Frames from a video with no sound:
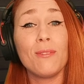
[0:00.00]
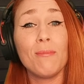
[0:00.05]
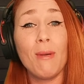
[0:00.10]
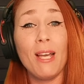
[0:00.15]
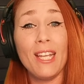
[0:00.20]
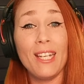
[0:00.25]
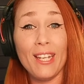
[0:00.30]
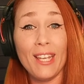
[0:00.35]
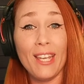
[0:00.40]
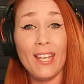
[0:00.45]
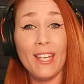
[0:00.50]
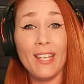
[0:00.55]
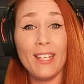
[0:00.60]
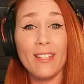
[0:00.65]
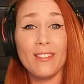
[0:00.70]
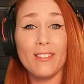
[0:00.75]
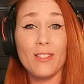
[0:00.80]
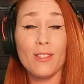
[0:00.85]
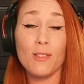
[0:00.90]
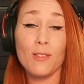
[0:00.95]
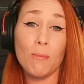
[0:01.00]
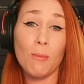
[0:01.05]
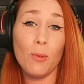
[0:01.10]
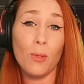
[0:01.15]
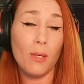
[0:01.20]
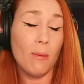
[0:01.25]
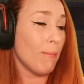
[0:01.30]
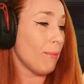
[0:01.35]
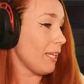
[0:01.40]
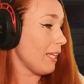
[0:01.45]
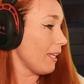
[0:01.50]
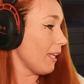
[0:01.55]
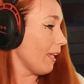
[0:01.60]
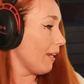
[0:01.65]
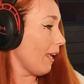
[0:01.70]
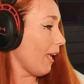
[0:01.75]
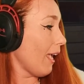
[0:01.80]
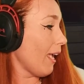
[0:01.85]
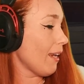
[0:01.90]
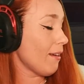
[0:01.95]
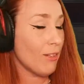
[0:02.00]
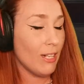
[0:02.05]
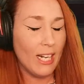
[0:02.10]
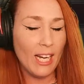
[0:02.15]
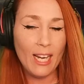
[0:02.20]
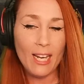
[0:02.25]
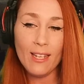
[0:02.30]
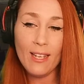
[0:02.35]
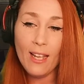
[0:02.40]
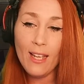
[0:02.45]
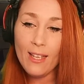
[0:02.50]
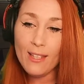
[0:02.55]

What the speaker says: my link to support me and Henry's